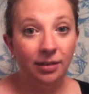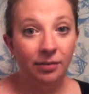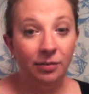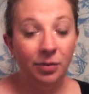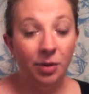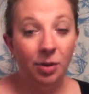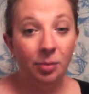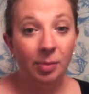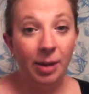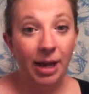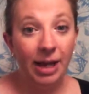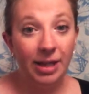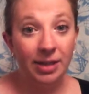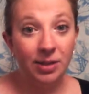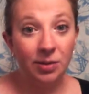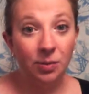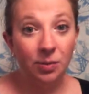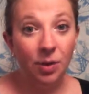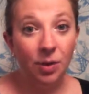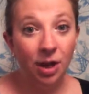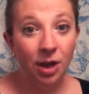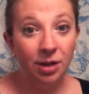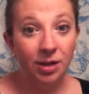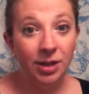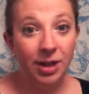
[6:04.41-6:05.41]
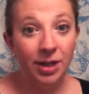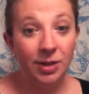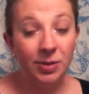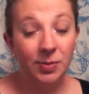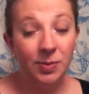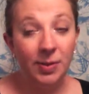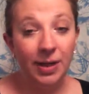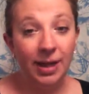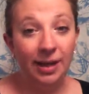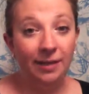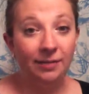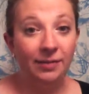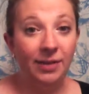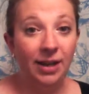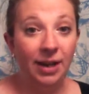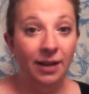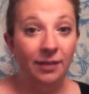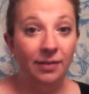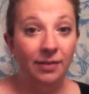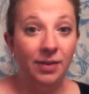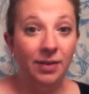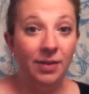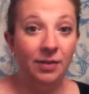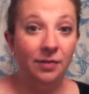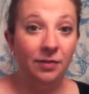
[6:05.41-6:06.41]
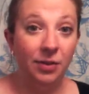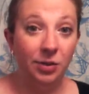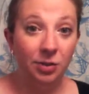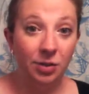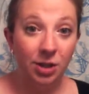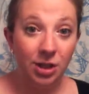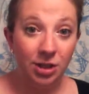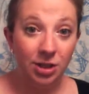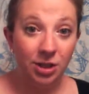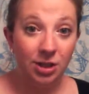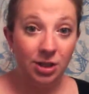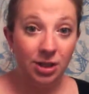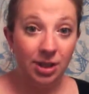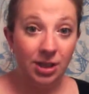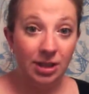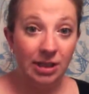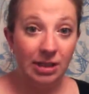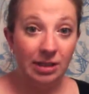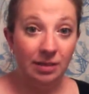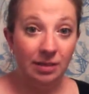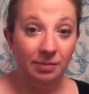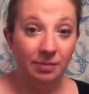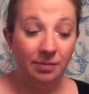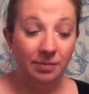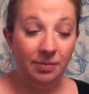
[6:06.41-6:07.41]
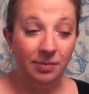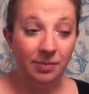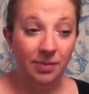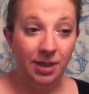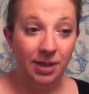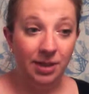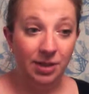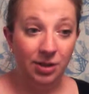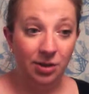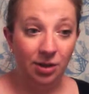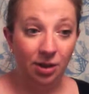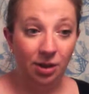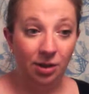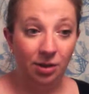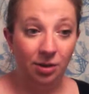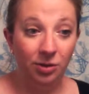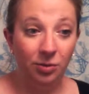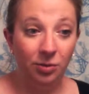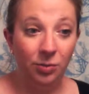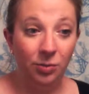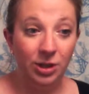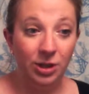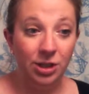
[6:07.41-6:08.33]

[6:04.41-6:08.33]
we don't pass the water test, we have to have the filtration system installed,